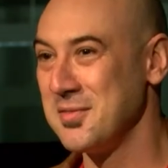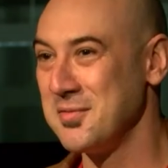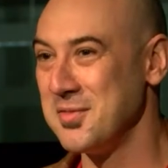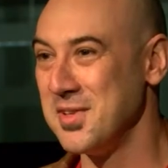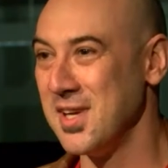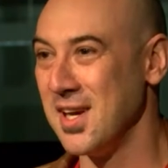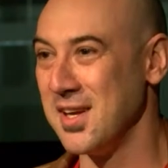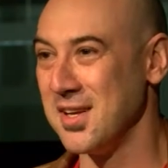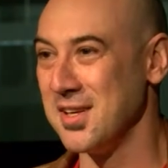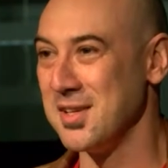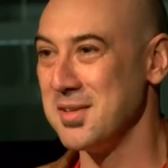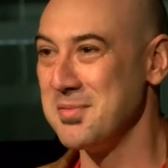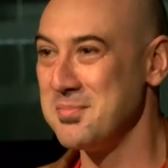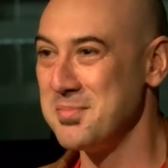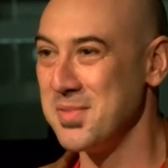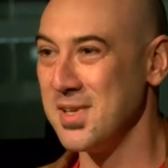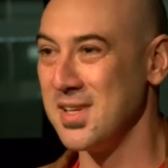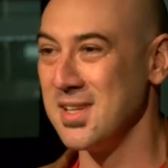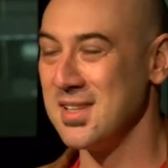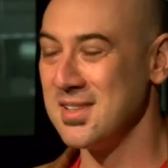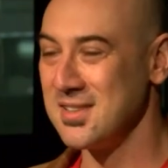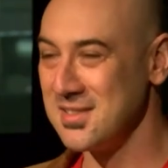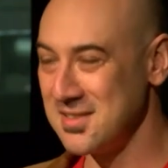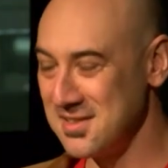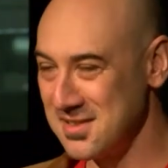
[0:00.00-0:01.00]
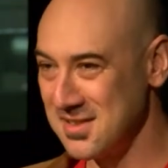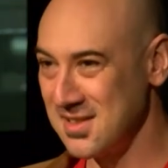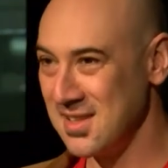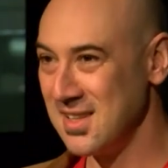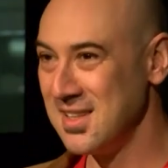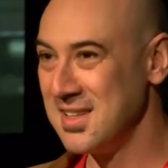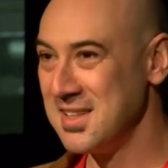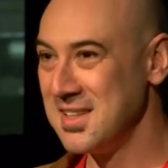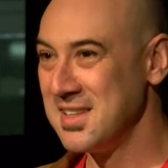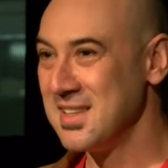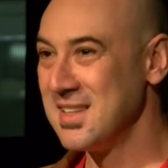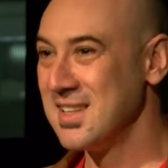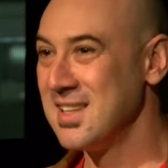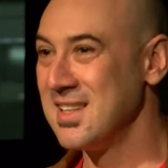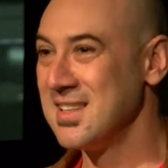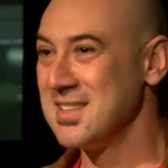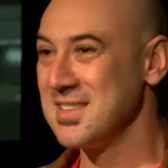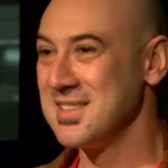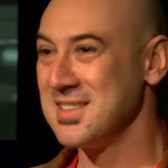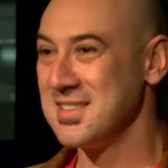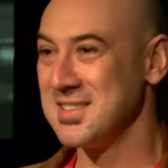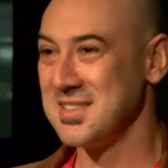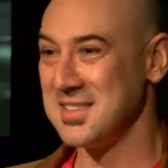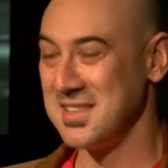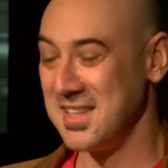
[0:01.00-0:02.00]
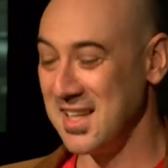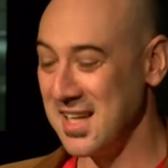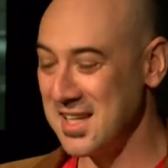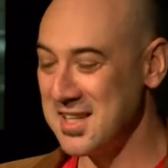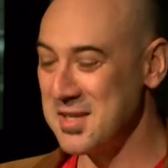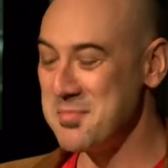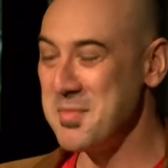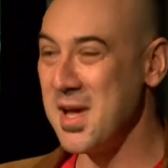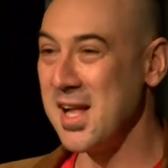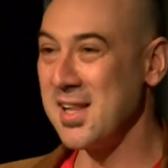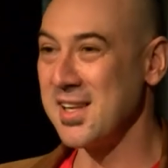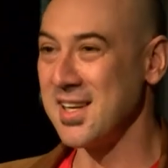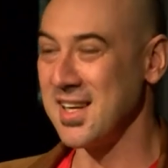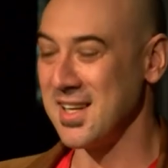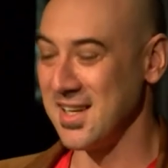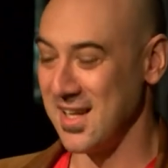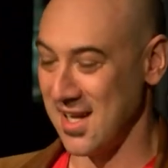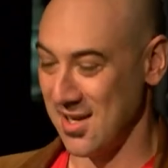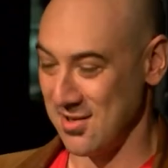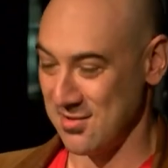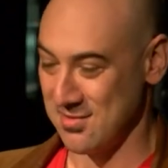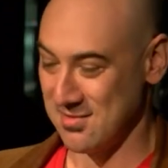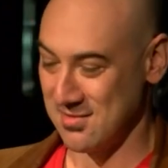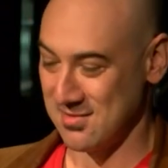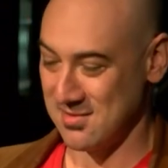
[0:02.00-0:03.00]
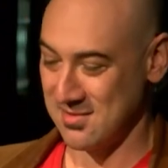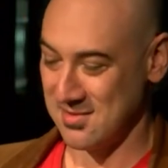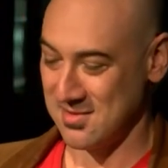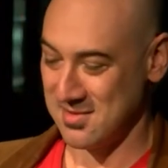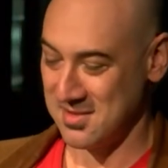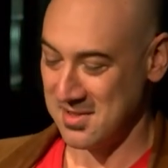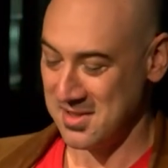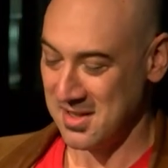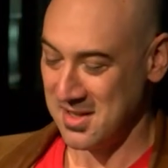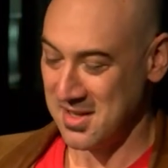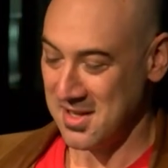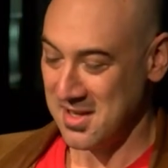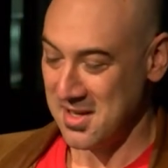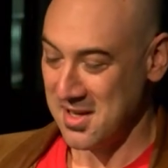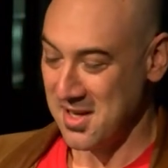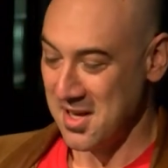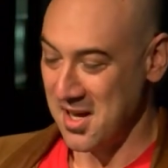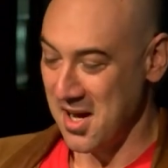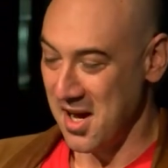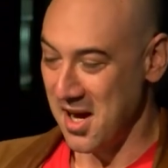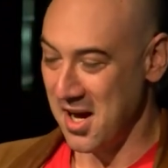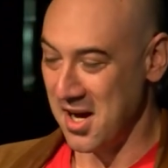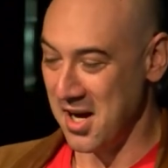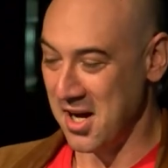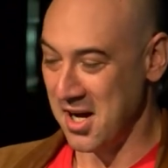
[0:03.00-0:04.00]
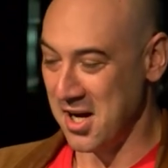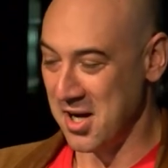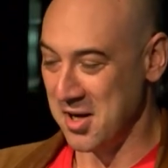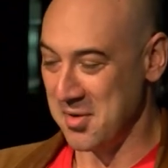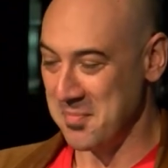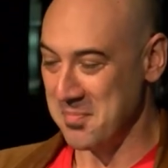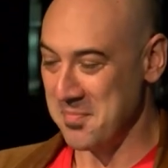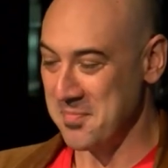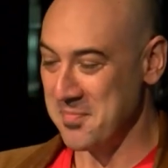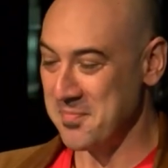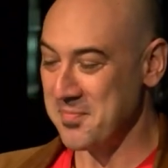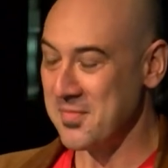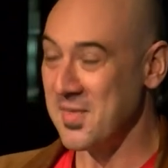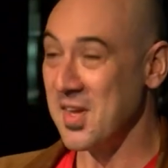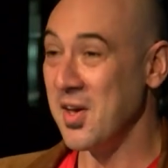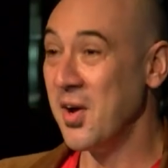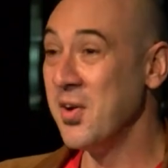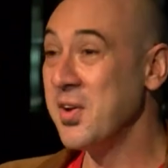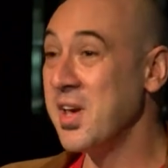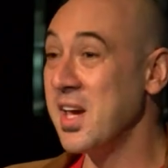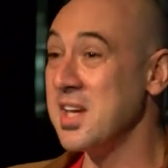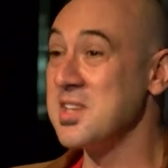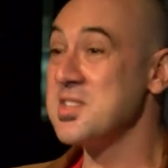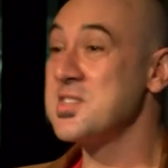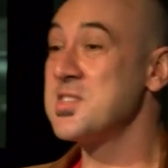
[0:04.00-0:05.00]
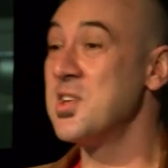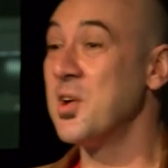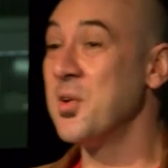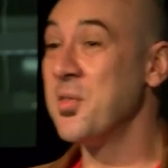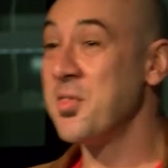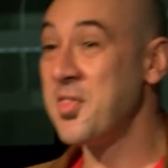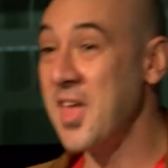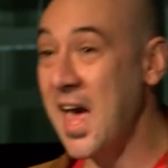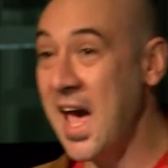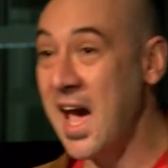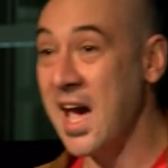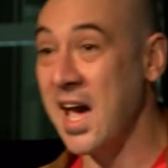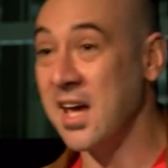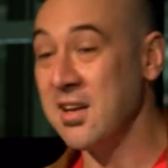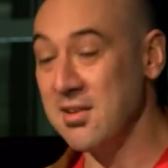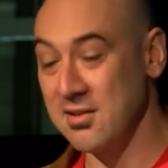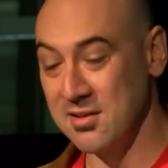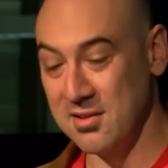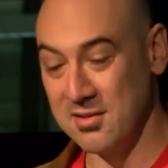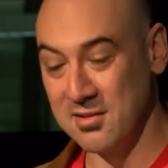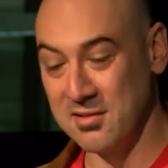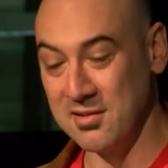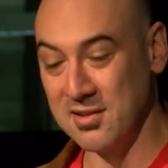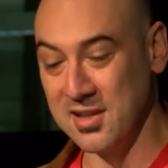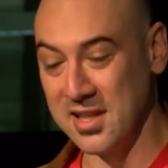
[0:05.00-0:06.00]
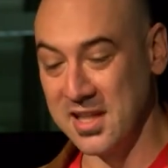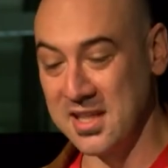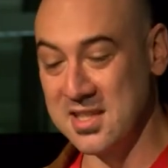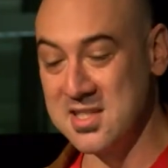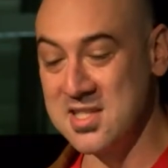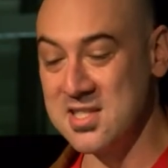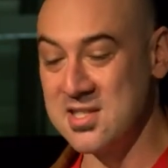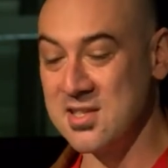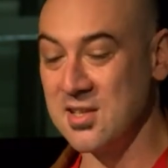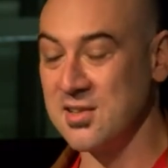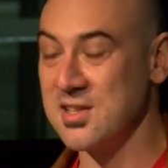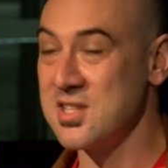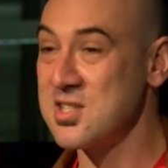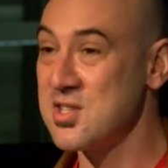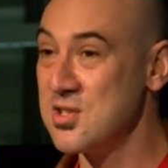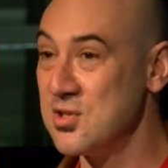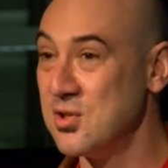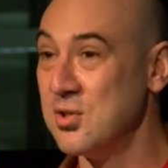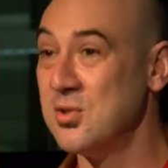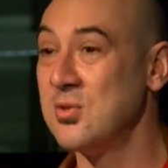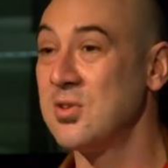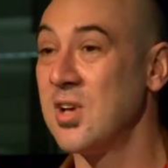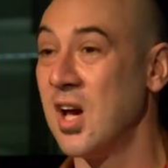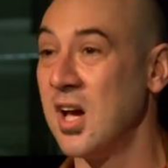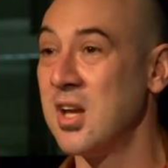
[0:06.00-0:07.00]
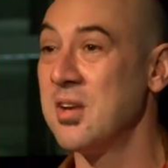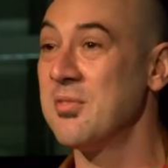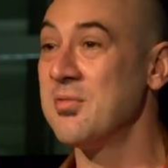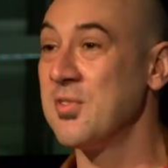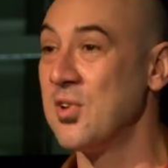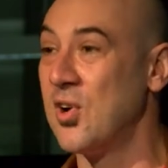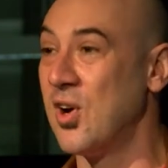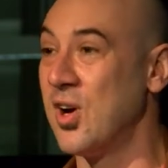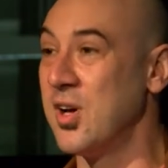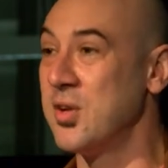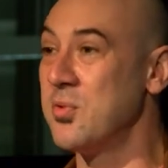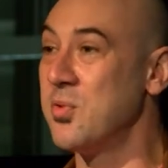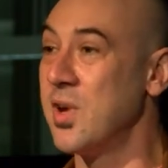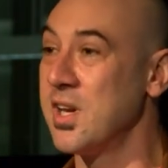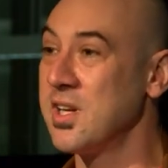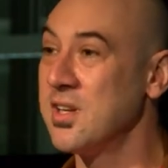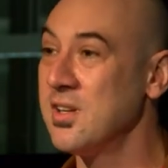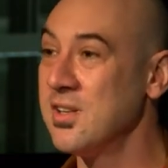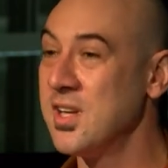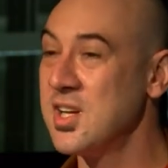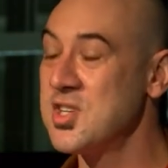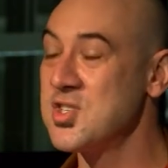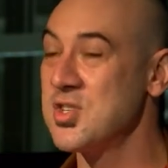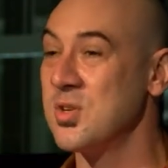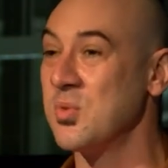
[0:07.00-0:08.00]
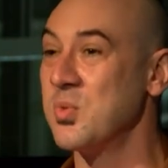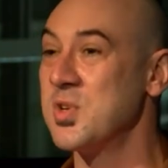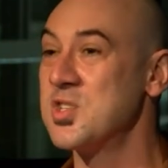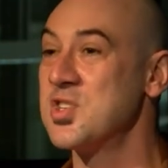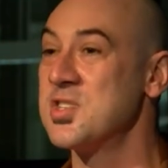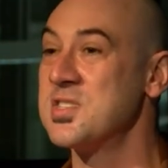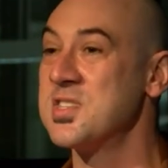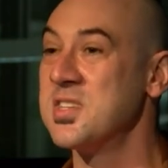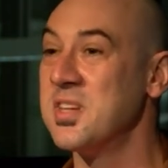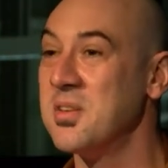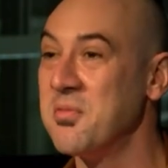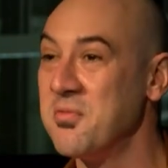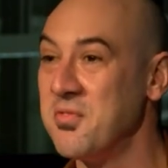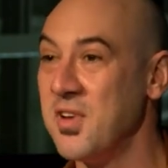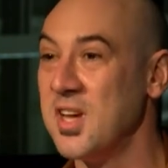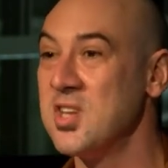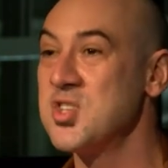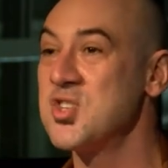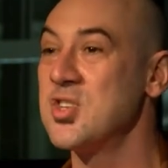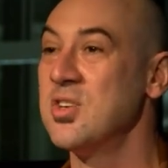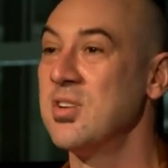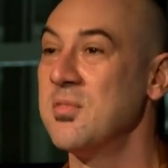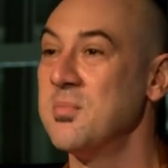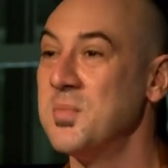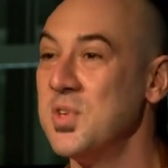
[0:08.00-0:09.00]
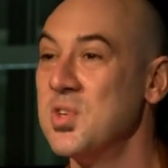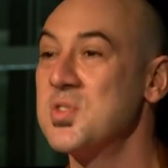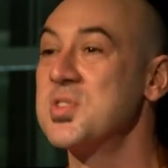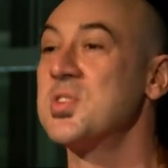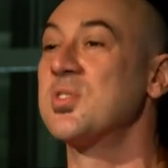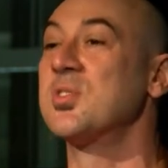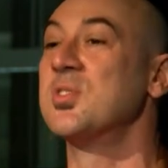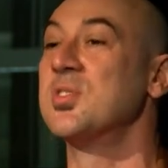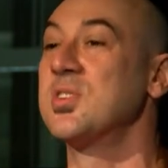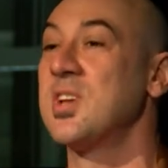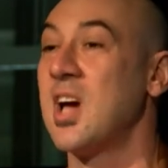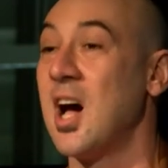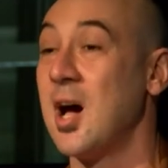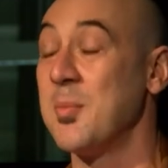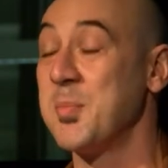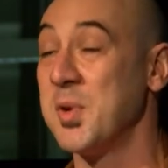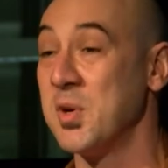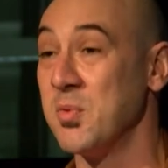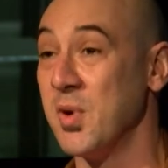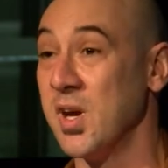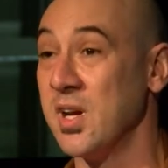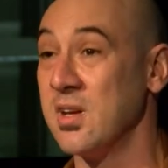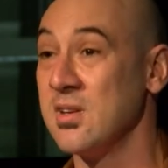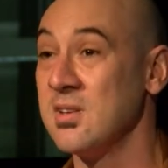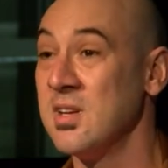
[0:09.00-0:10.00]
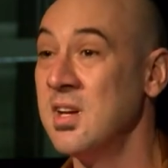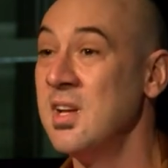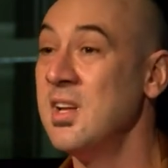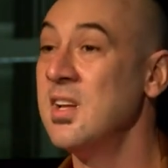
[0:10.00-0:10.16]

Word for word: Vienna, but he had the melody down. Um, okay, so that leads to this new kind of law and regulation, which is the invention of musical copyright.